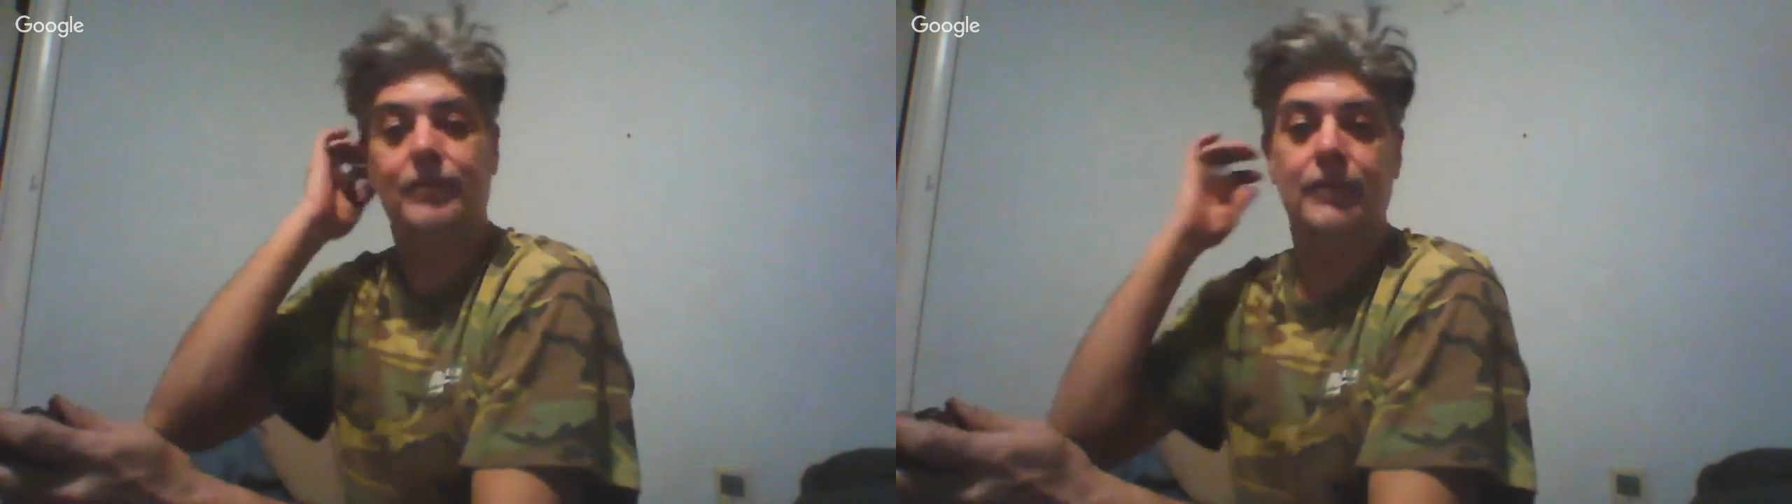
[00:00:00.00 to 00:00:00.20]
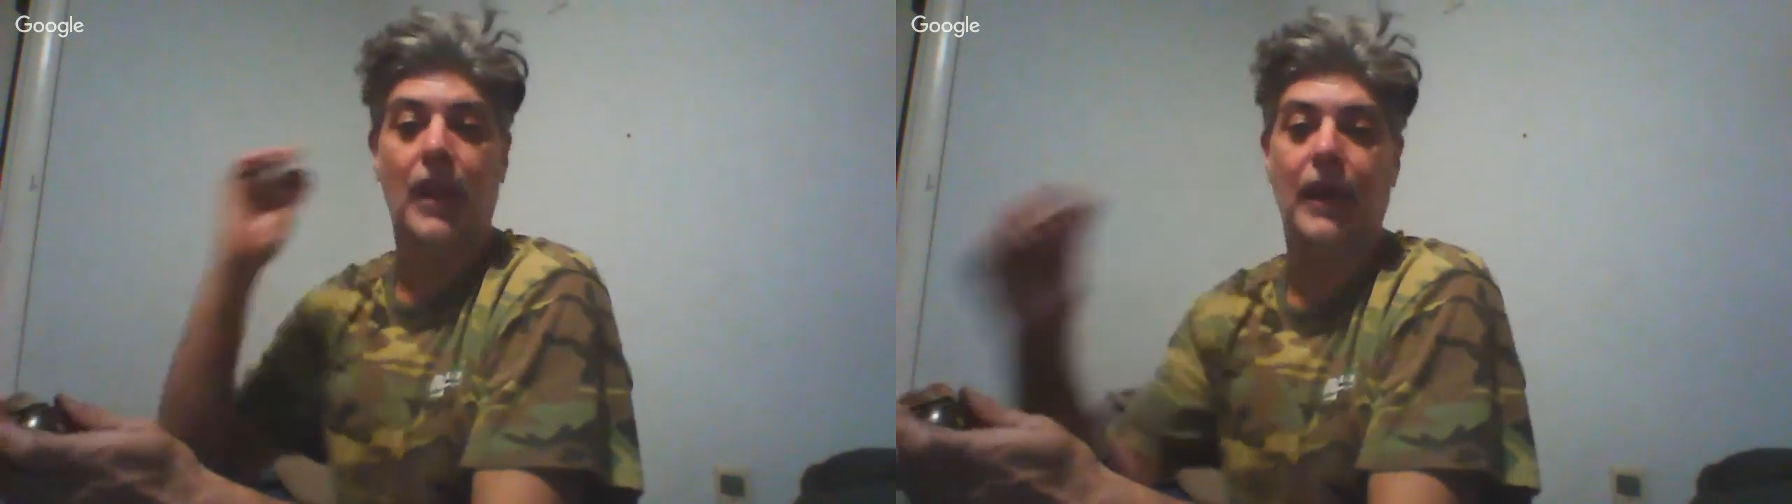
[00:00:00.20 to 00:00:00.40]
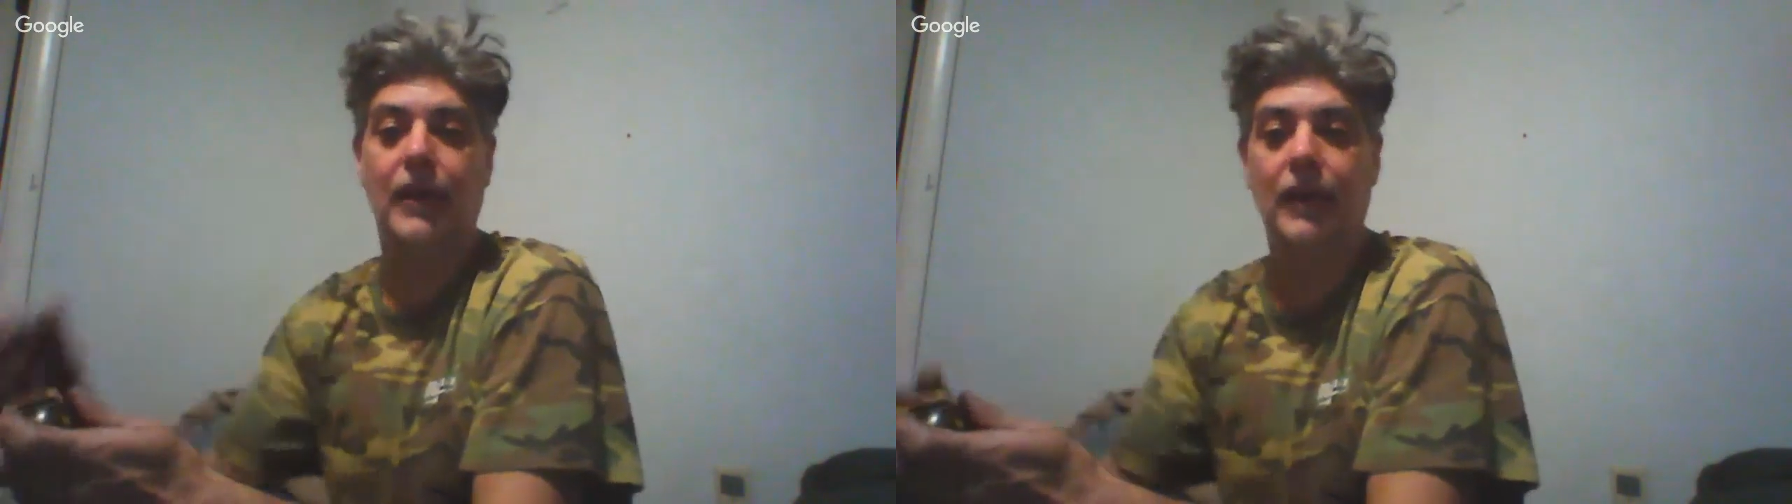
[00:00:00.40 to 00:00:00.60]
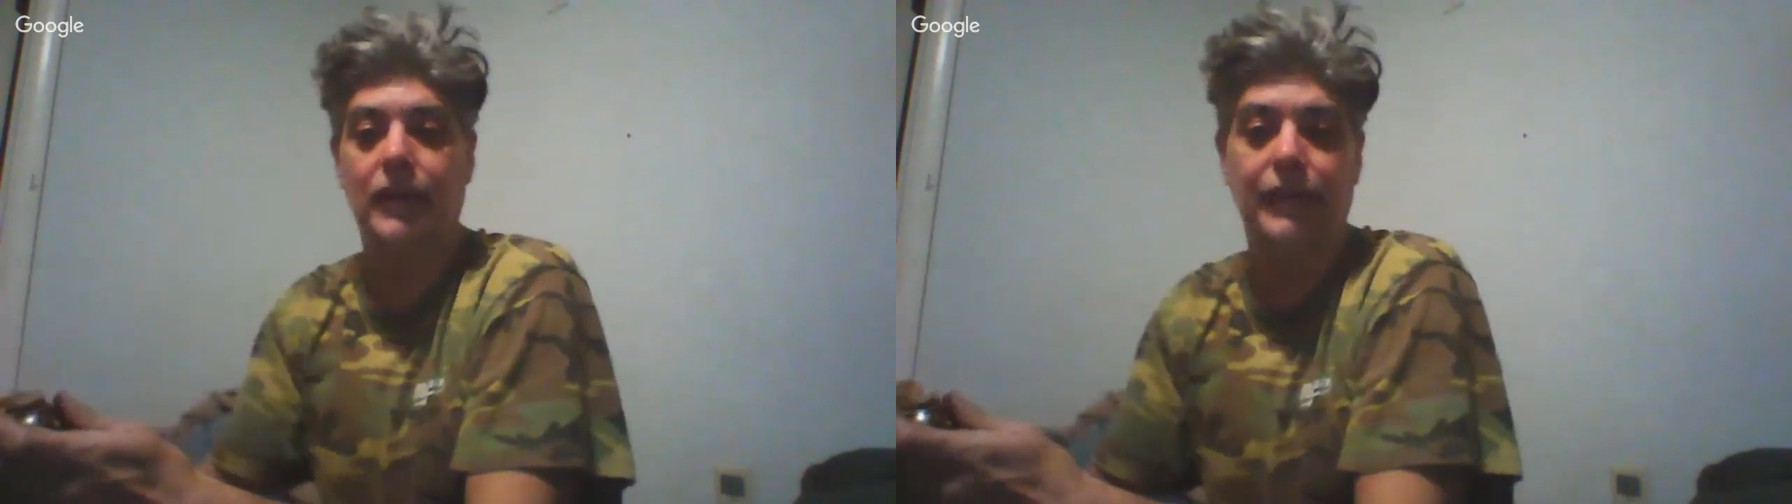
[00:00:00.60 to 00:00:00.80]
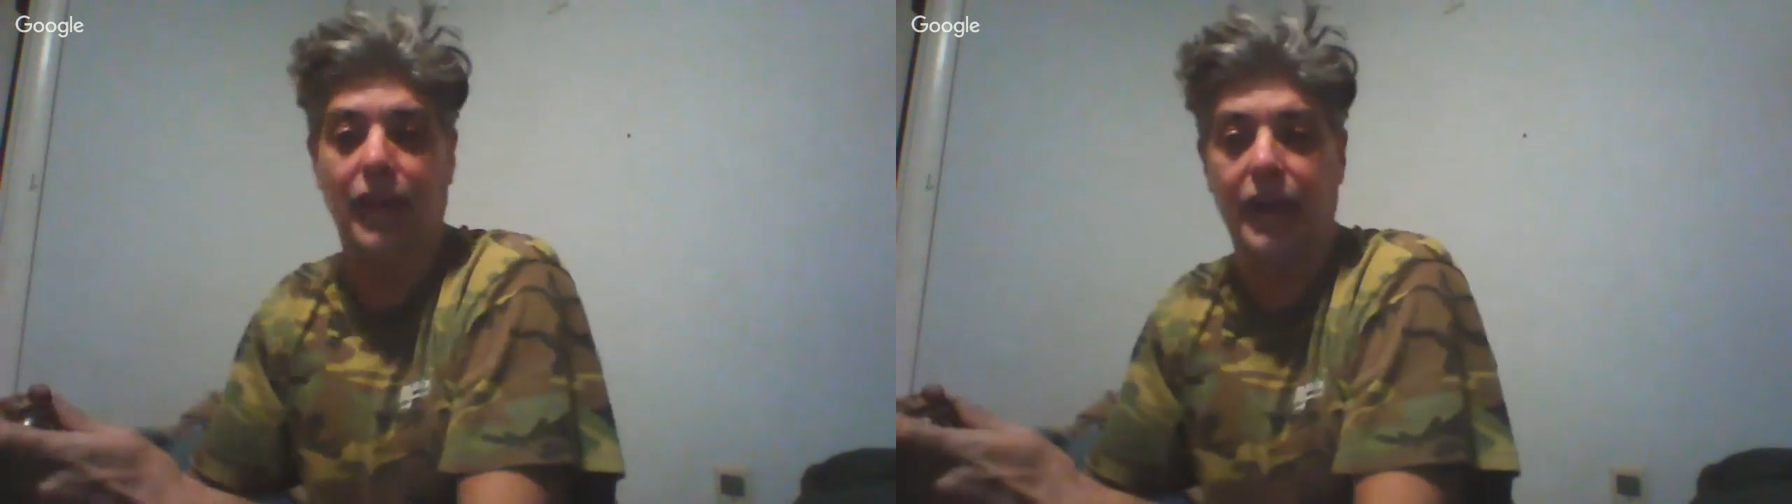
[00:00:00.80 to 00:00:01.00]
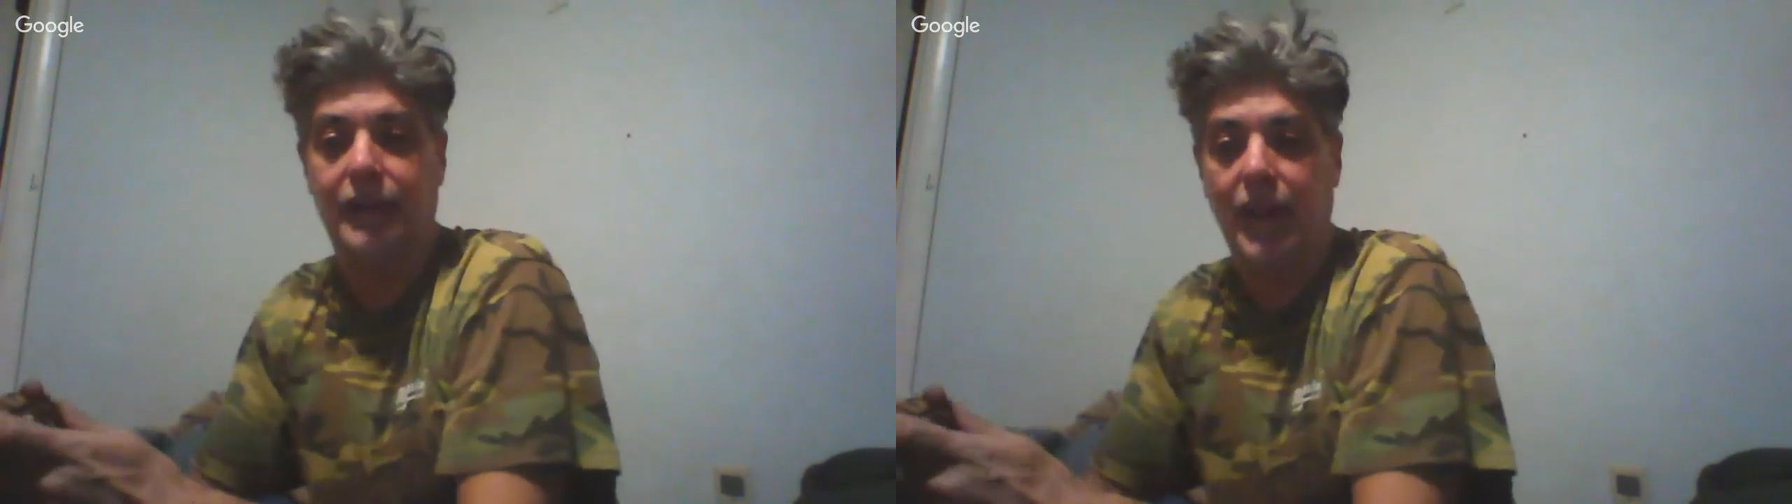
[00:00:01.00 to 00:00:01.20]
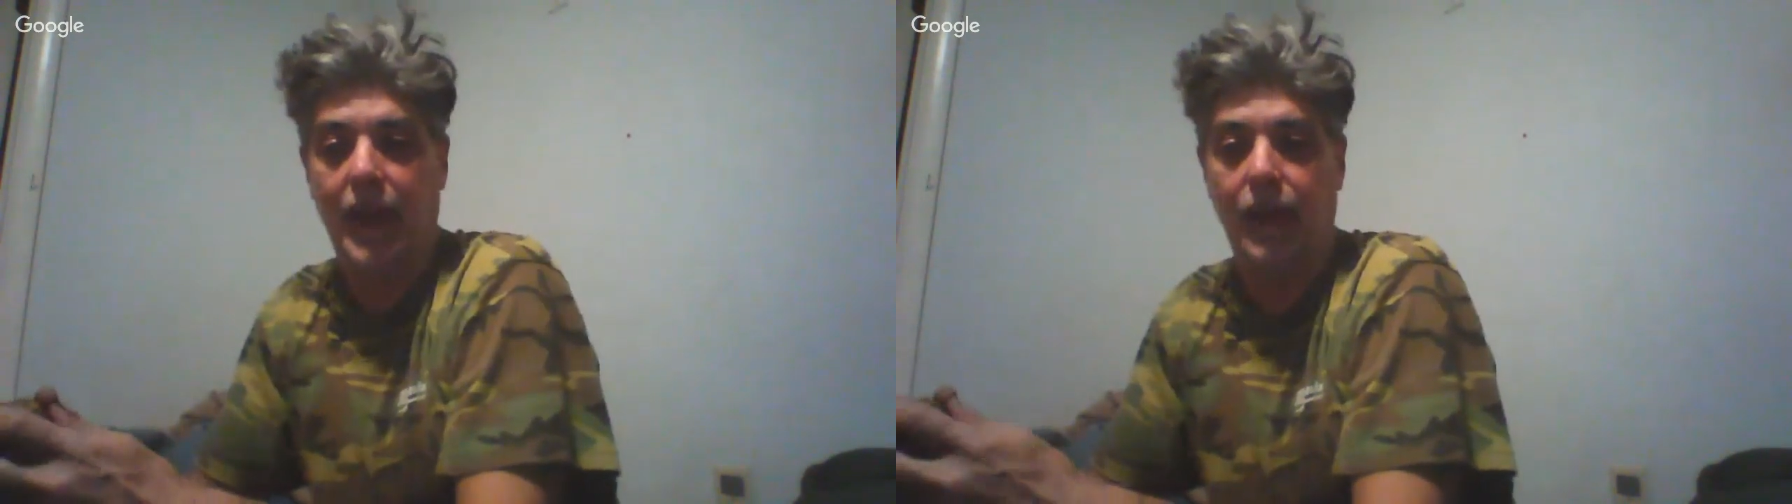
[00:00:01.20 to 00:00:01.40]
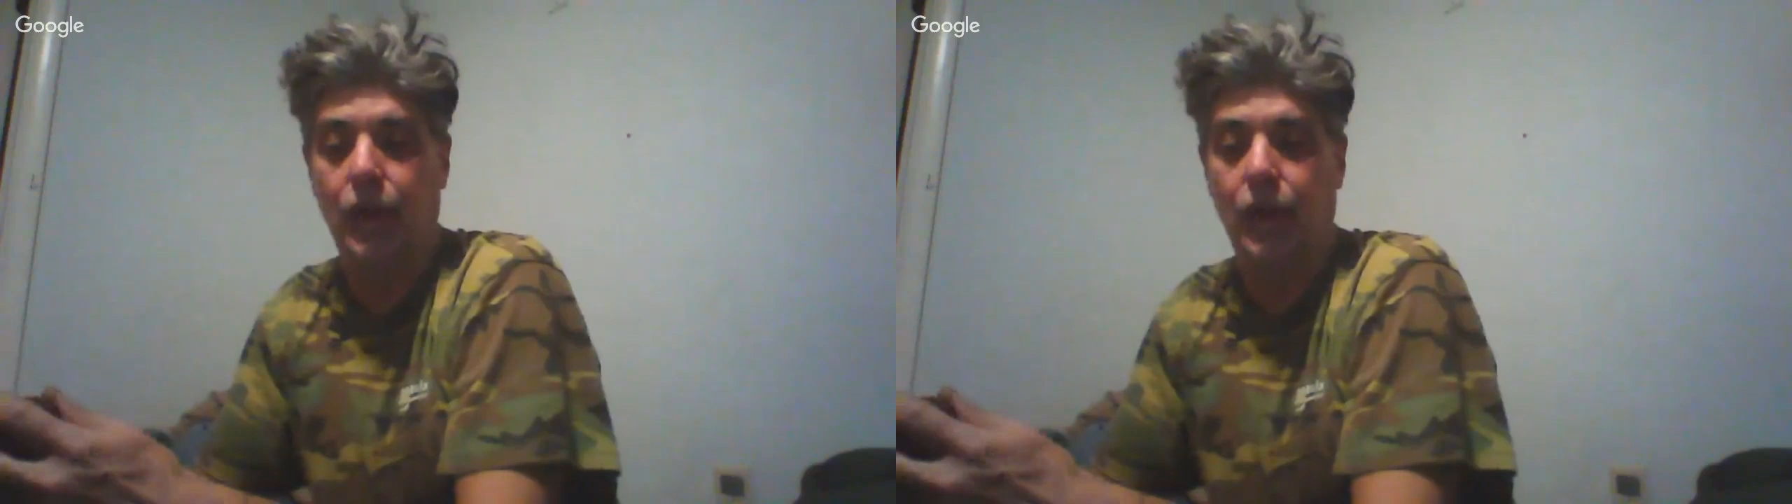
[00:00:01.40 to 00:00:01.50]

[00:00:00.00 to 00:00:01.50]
I'm not going to live like that.